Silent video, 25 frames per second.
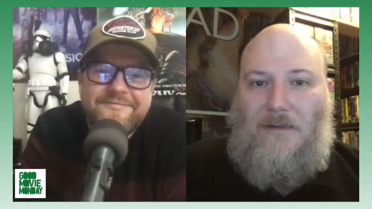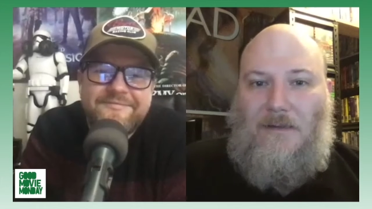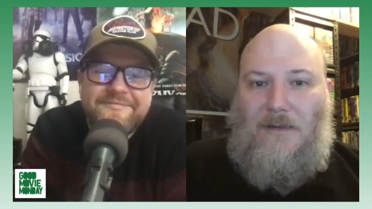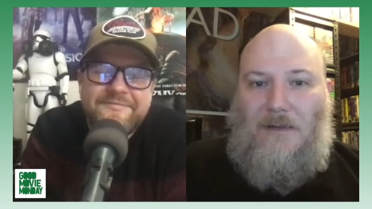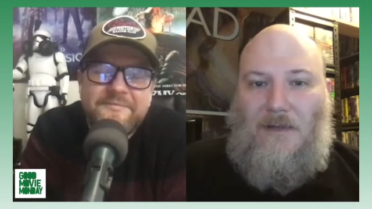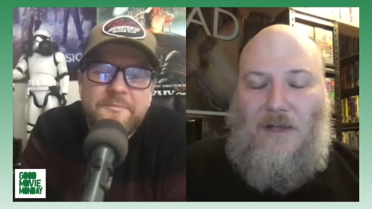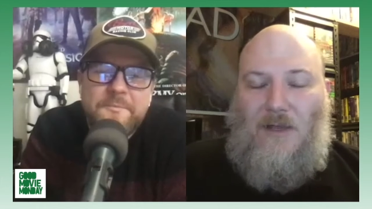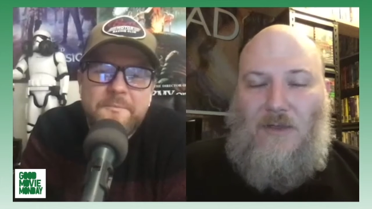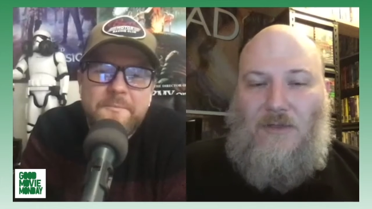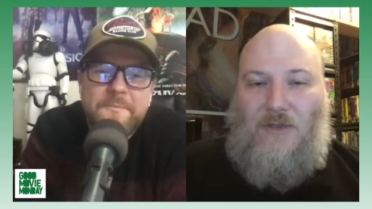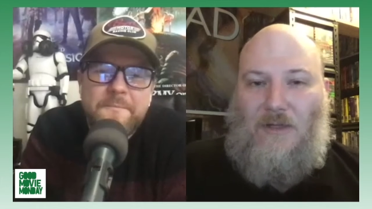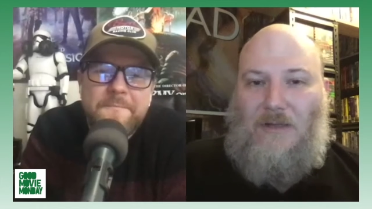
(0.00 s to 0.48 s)

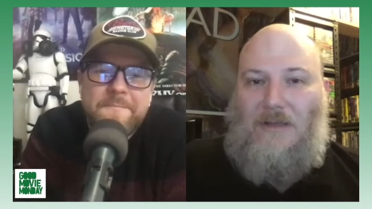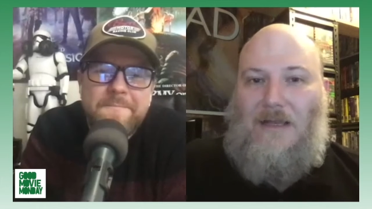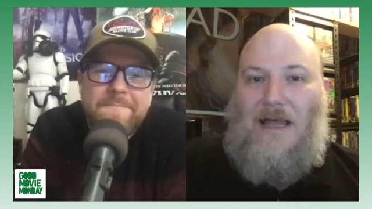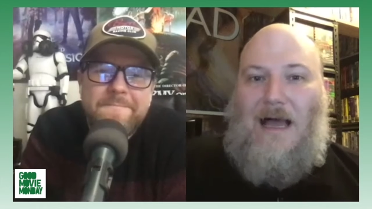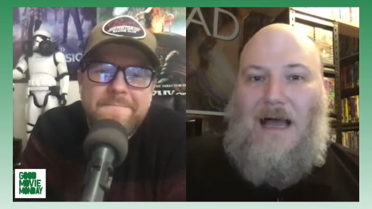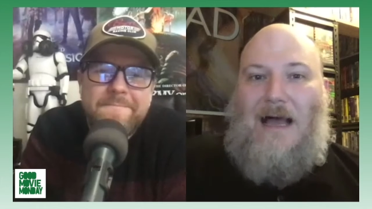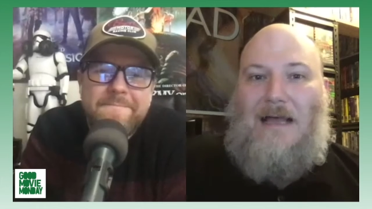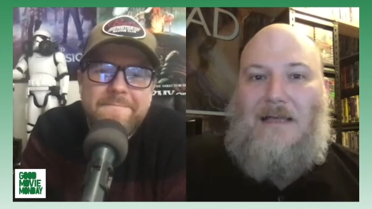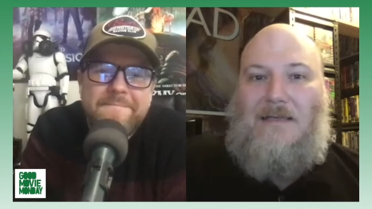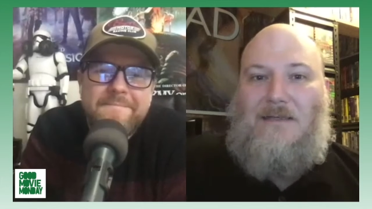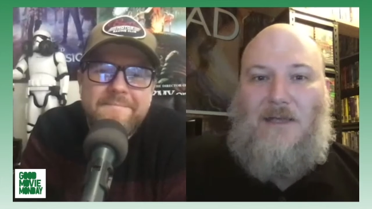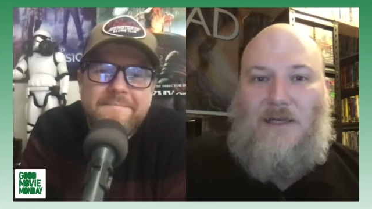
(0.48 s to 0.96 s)
Speaker 1: the
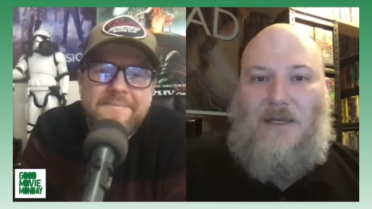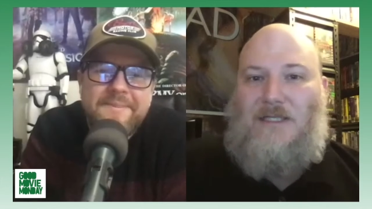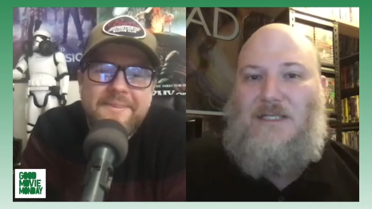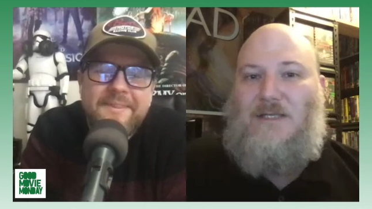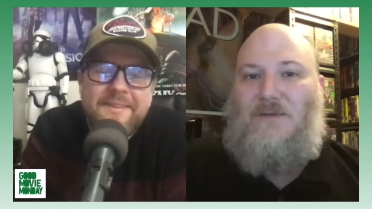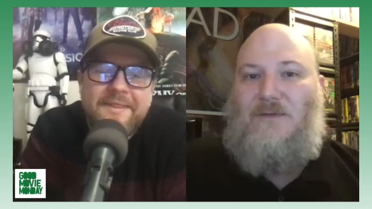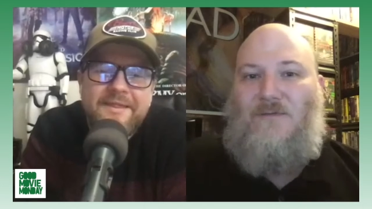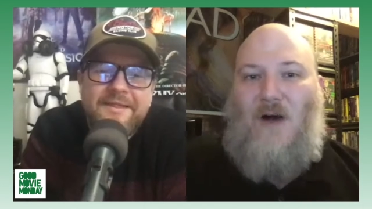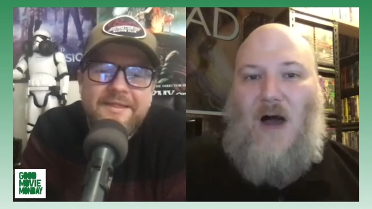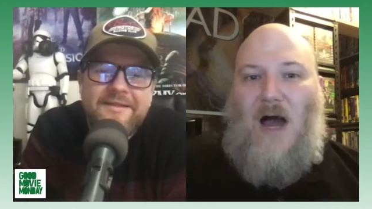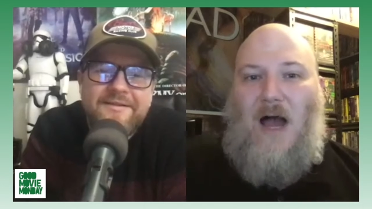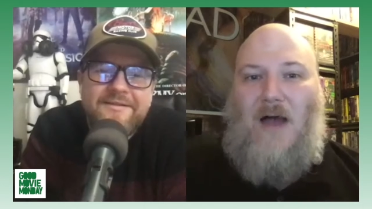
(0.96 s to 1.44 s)
last, like
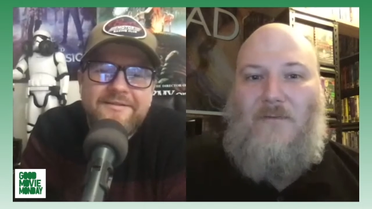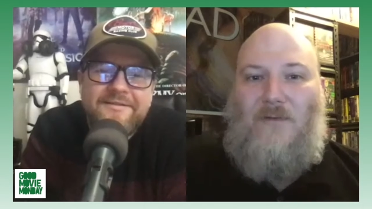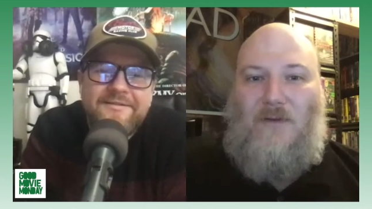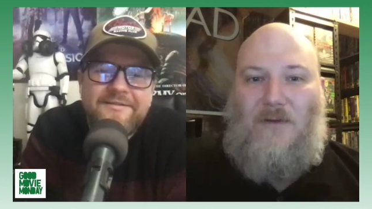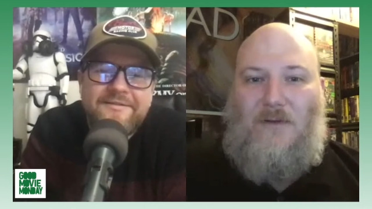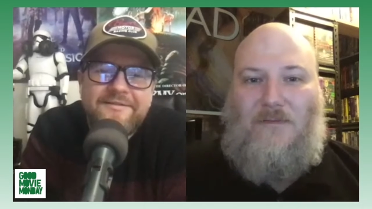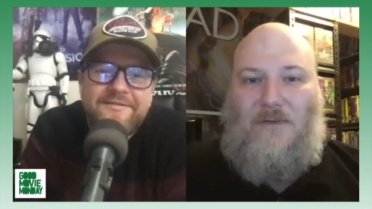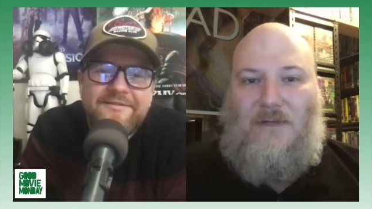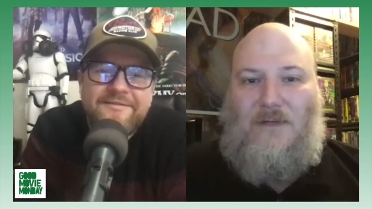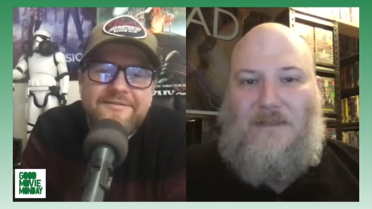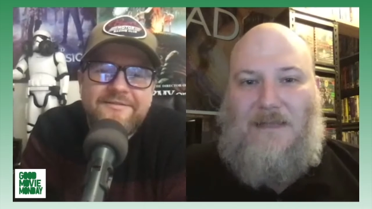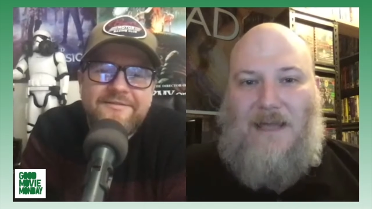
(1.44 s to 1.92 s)
Survival of
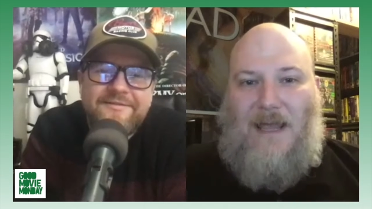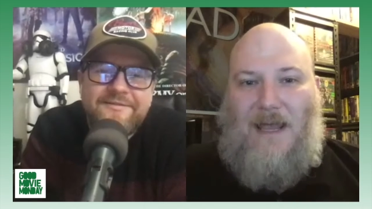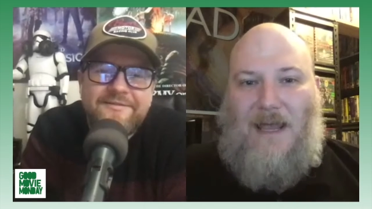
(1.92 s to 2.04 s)
the Dead